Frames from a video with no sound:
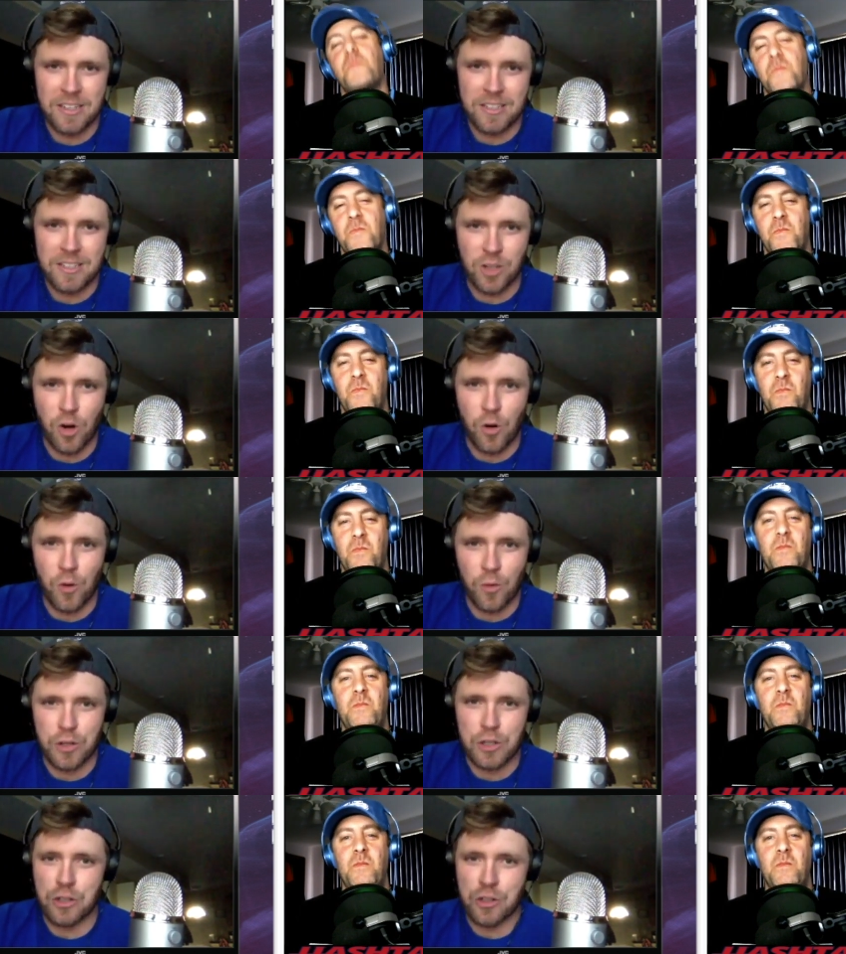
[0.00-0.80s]

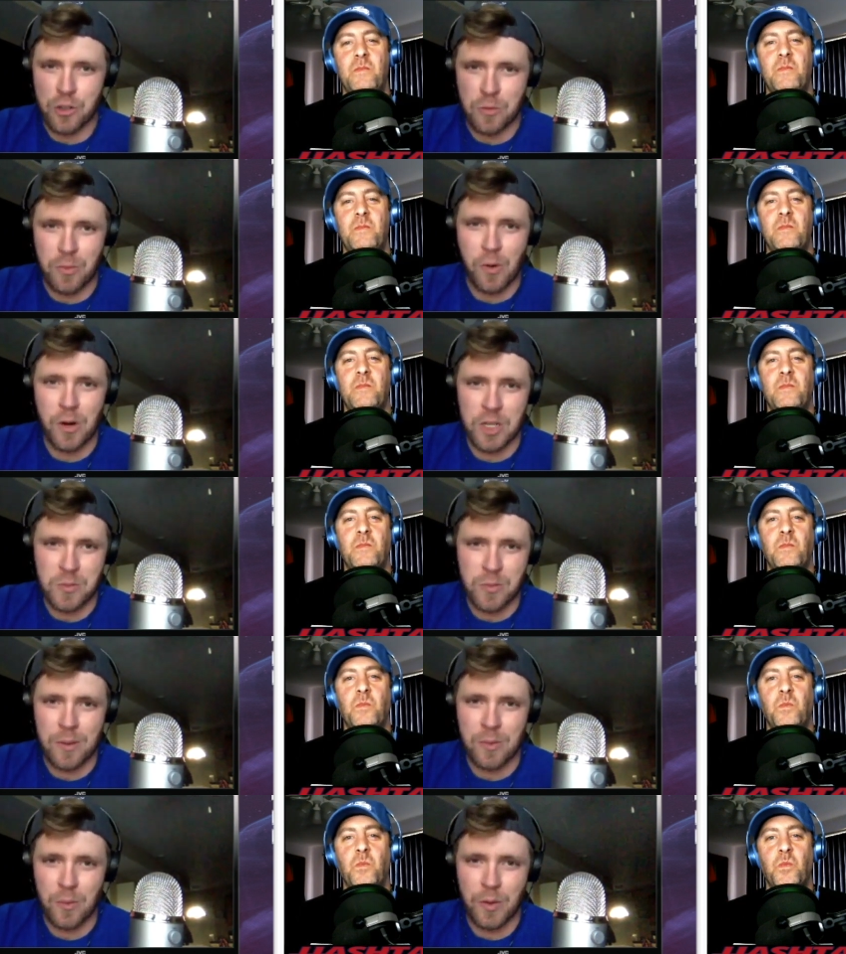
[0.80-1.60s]
Speaker 1: So Jaboy's
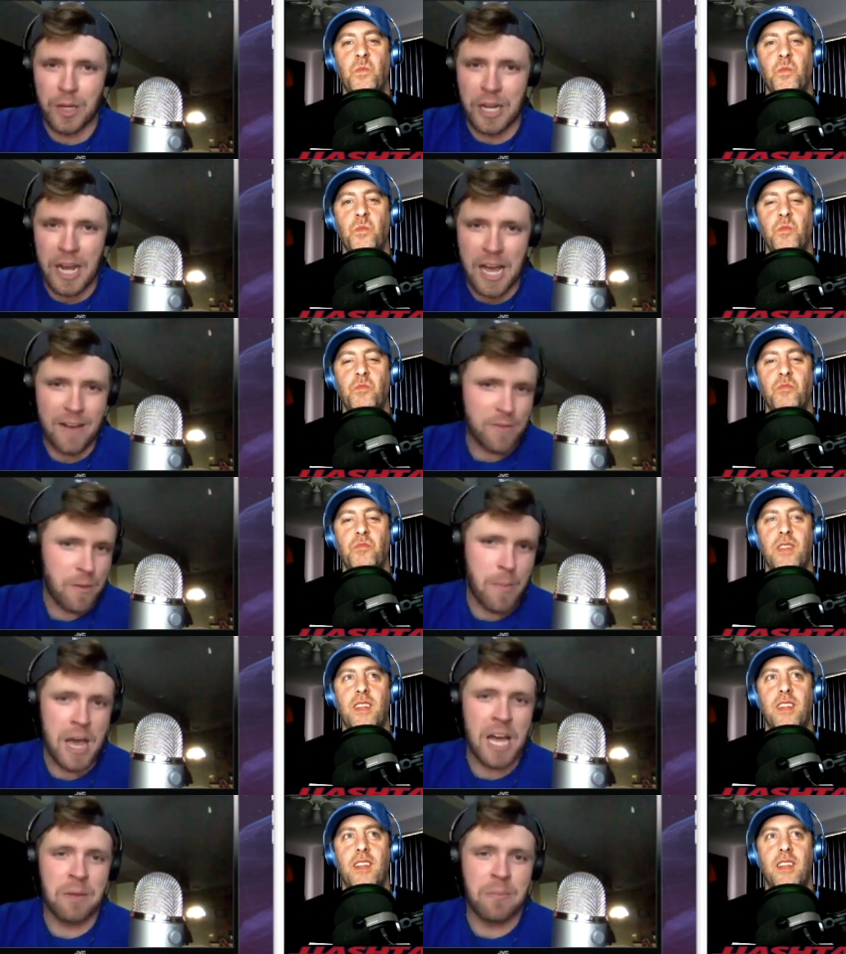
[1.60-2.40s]
probably gonna have a
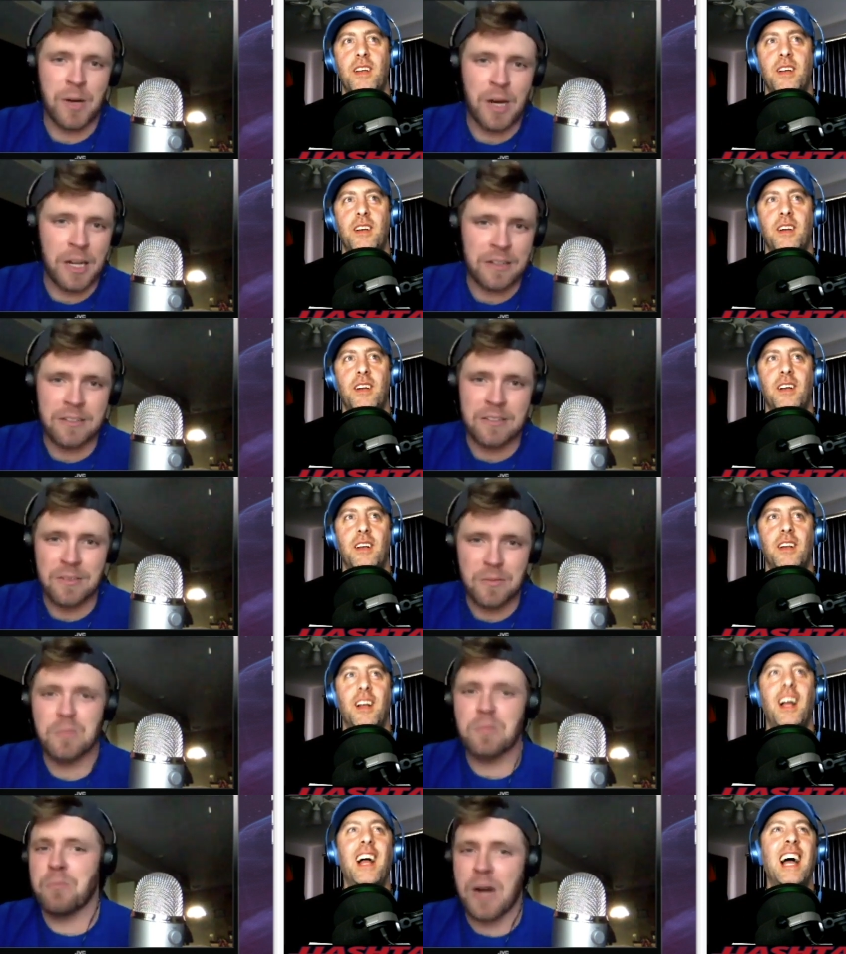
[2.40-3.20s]
man bun
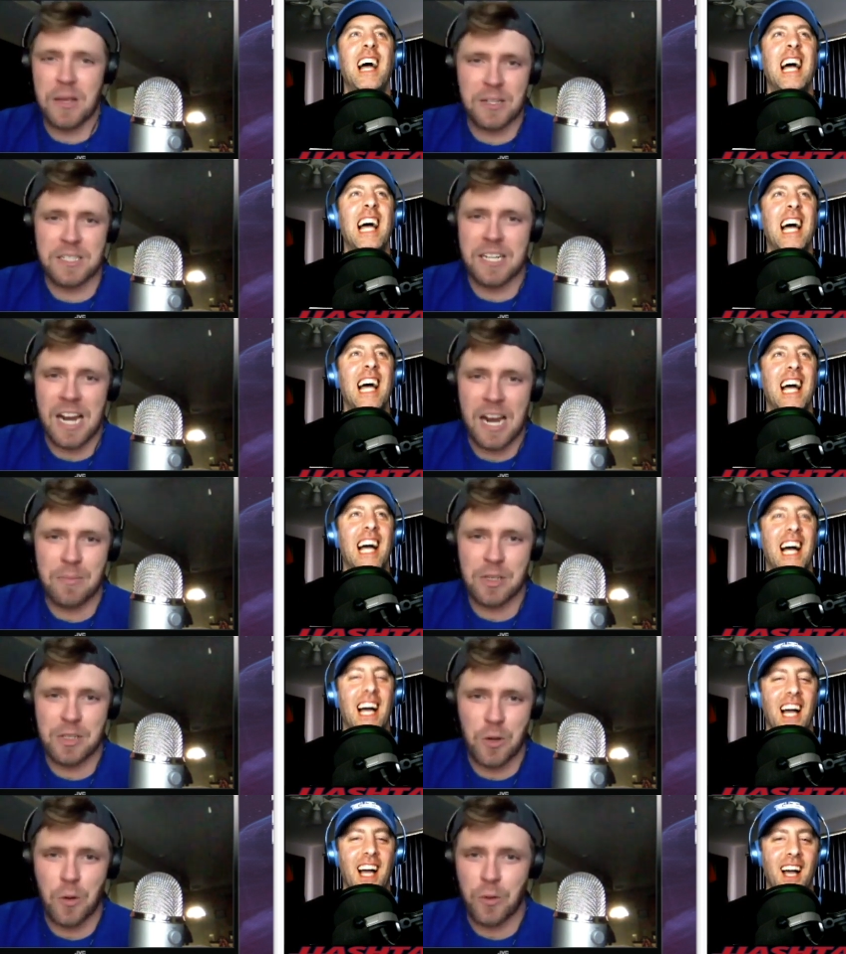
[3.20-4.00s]
by the time
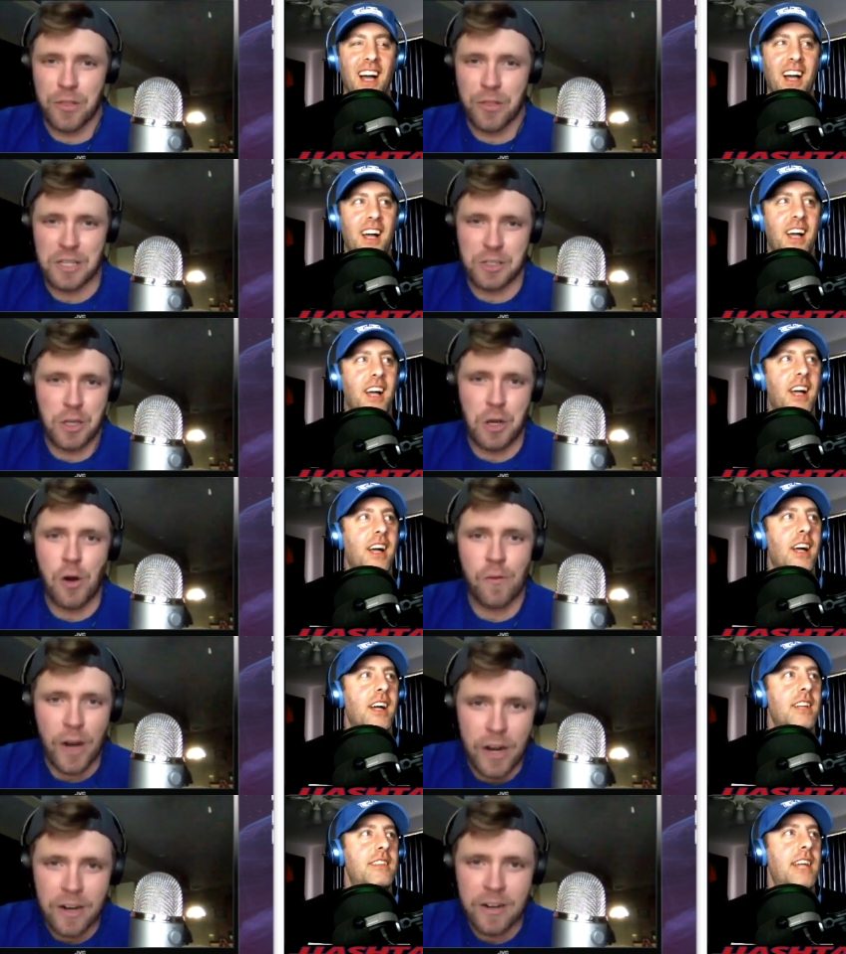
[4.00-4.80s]
this whole thing's
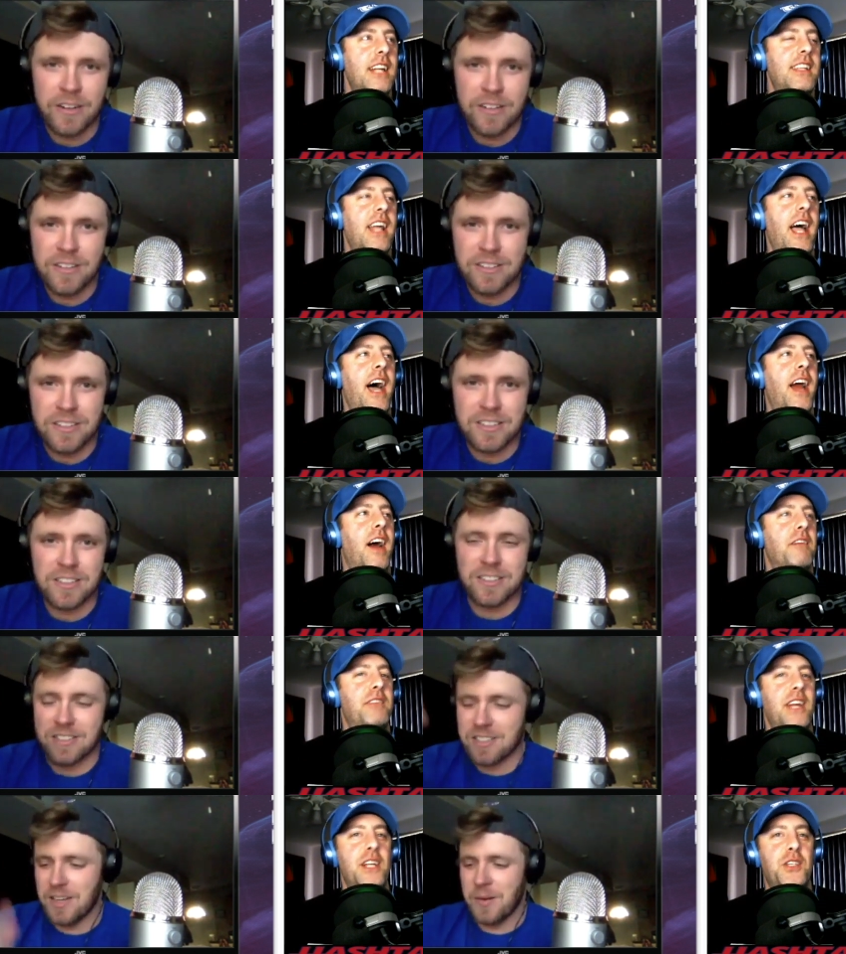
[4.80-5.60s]
over. Take the hat off,
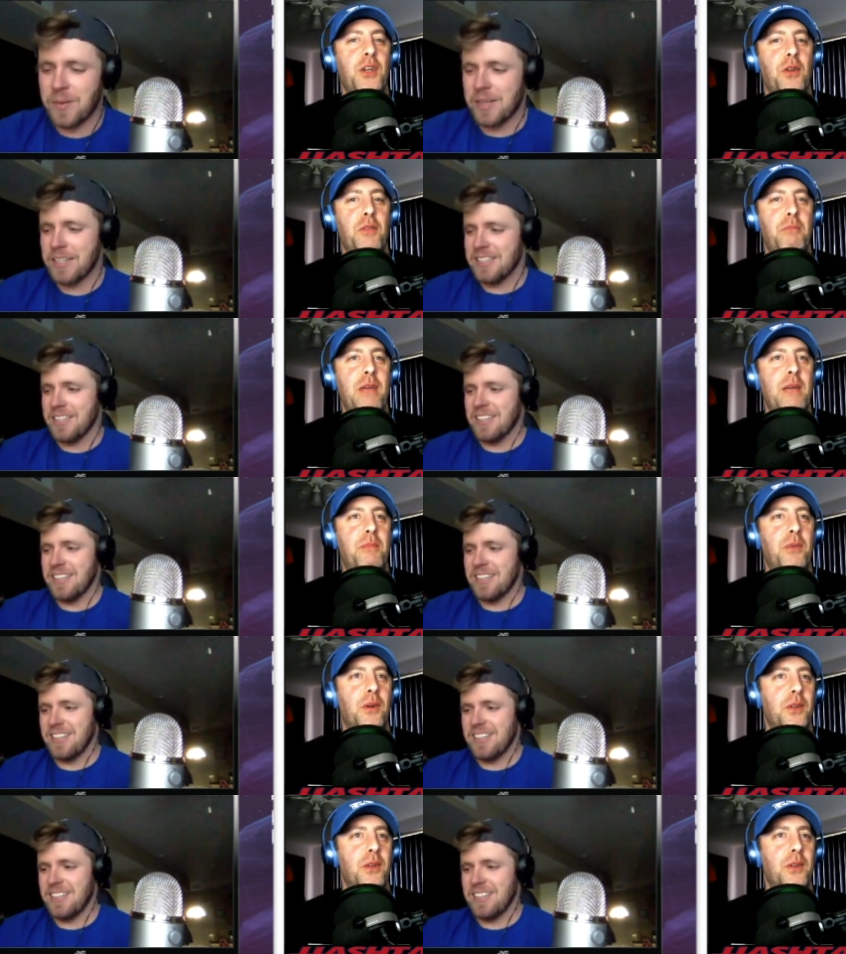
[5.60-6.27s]
Dan. show the
Speaker 2: people.